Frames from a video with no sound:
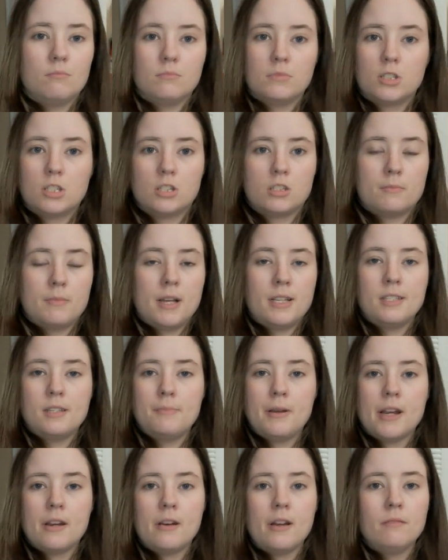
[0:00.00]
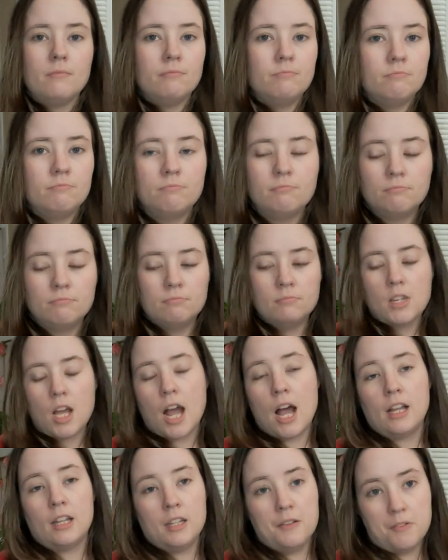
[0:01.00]
there's a mess in the background.
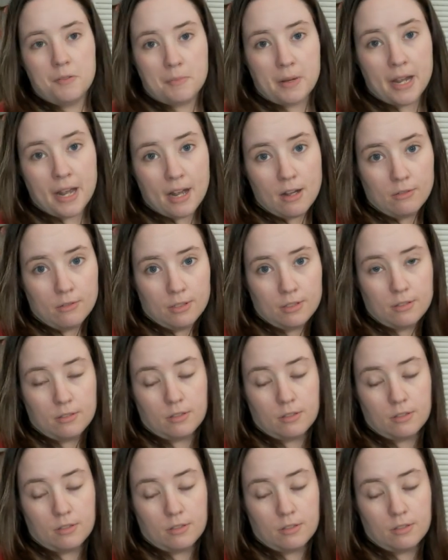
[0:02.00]
I live in my house,